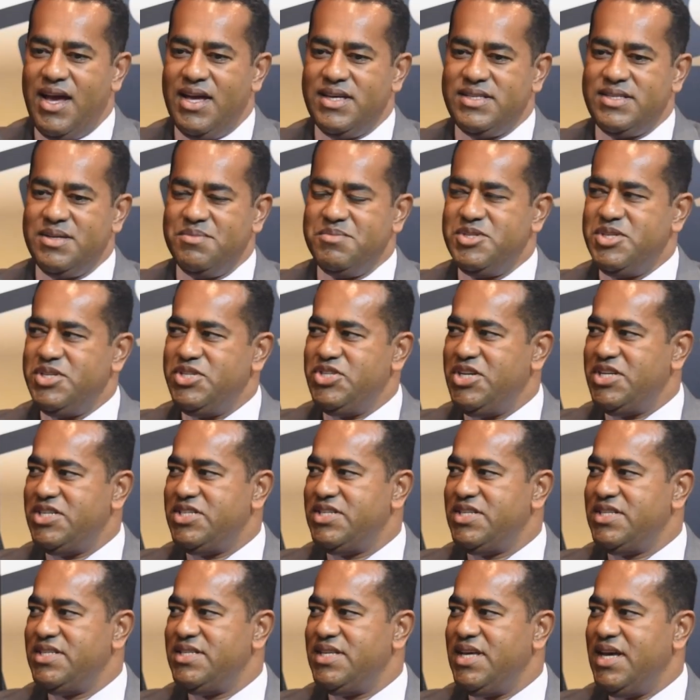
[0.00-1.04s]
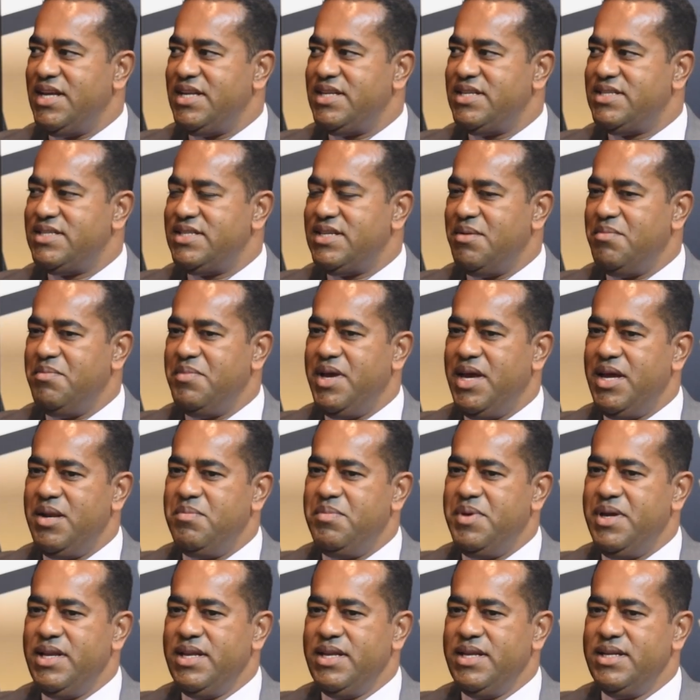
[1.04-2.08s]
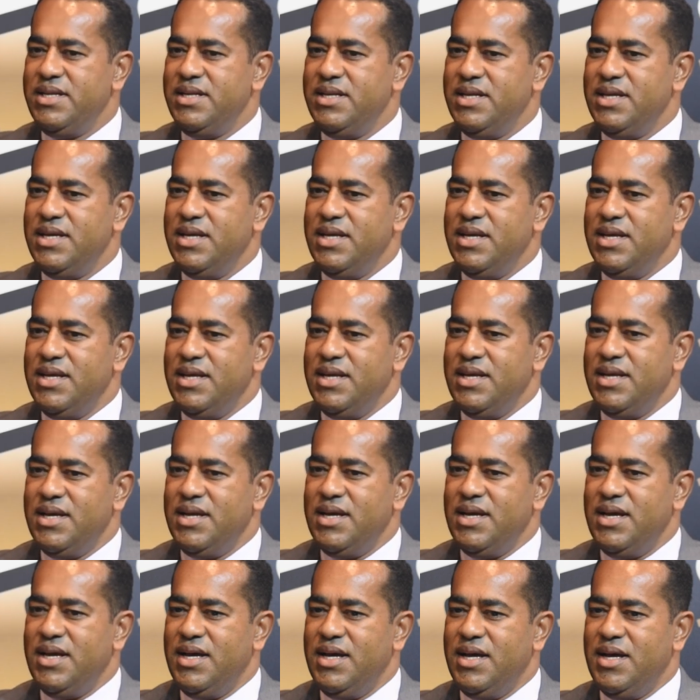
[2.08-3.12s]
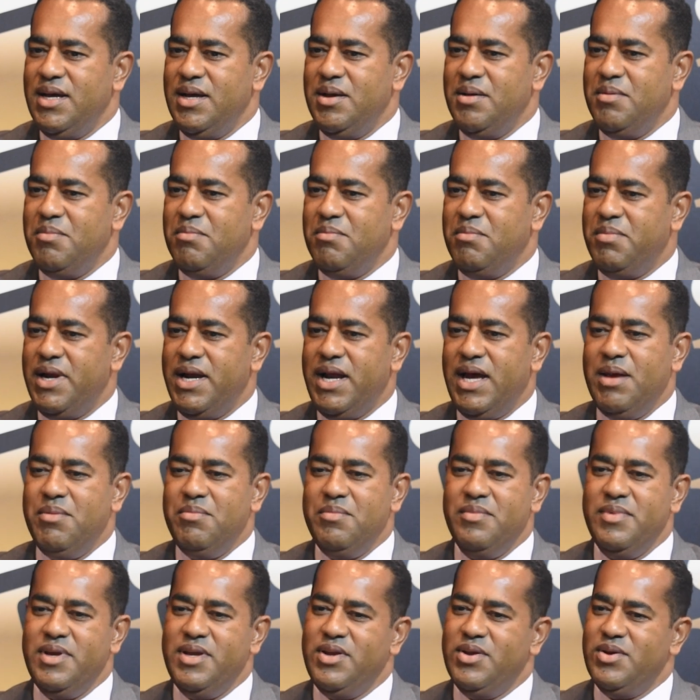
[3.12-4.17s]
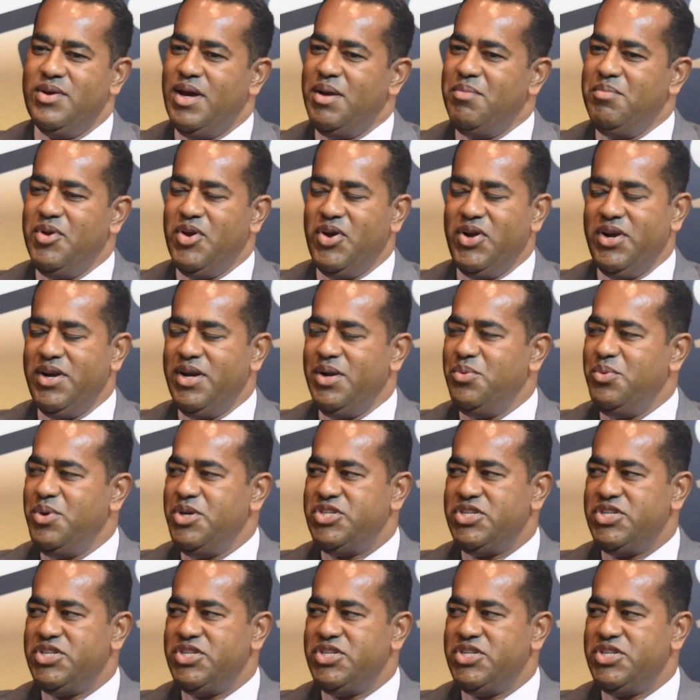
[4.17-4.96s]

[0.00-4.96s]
some suggestions that some have been, but I'm not on a witch